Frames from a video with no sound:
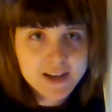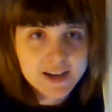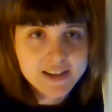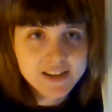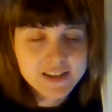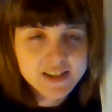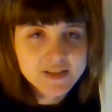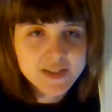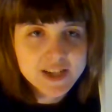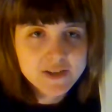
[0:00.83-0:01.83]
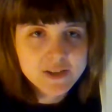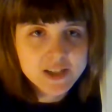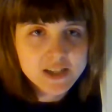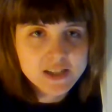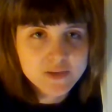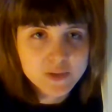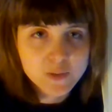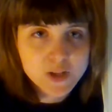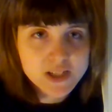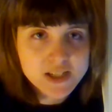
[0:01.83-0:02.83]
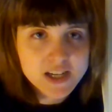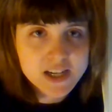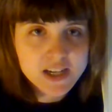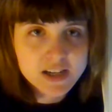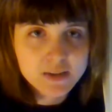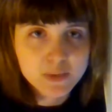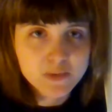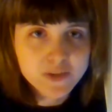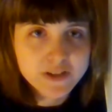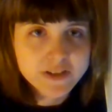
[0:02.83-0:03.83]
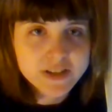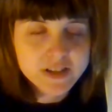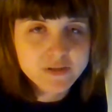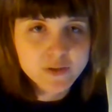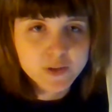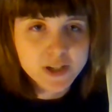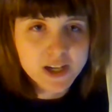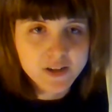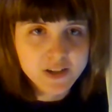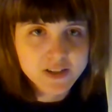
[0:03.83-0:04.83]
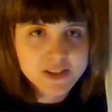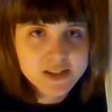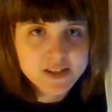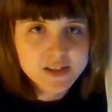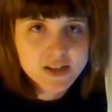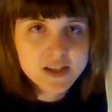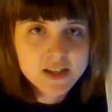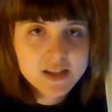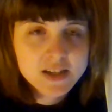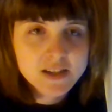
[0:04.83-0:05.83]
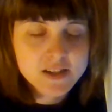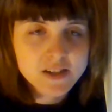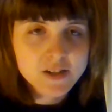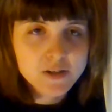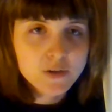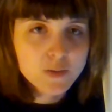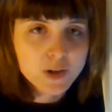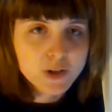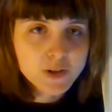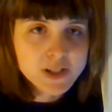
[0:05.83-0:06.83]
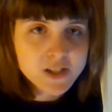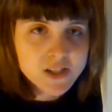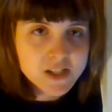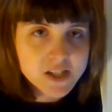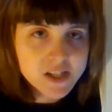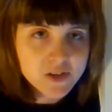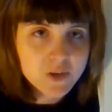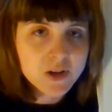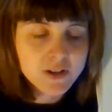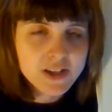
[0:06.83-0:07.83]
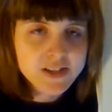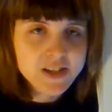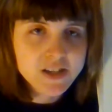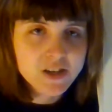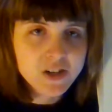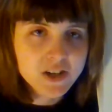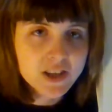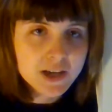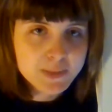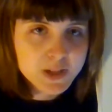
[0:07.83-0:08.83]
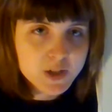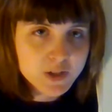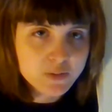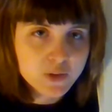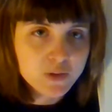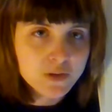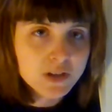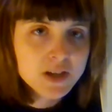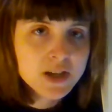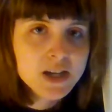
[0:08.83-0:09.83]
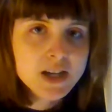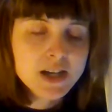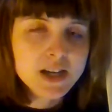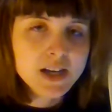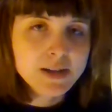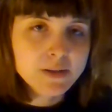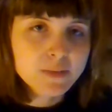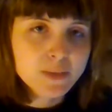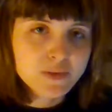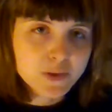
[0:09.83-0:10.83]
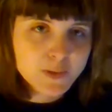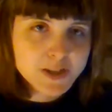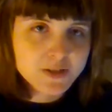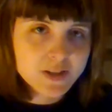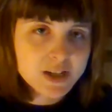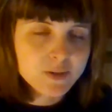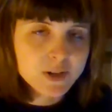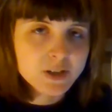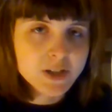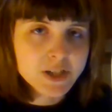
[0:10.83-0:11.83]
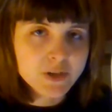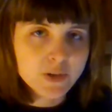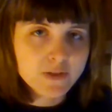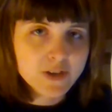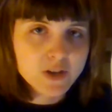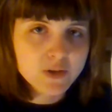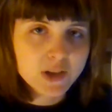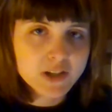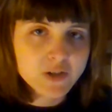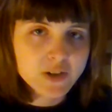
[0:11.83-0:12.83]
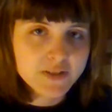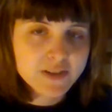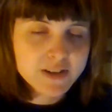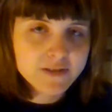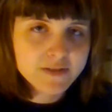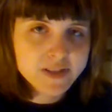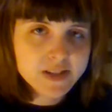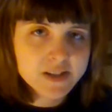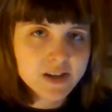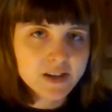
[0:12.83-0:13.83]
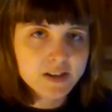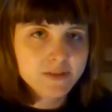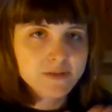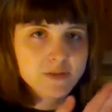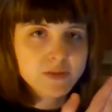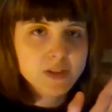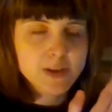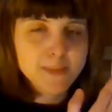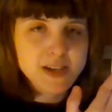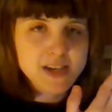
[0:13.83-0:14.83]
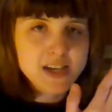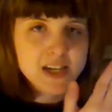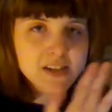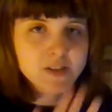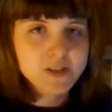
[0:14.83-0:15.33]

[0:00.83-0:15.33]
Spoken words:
Hi, this video is for Wednesday, April 1st for calculus. So we're going to continue our lesson on L'Hopital's rule, and before we do that we're going to review the derivatives of some e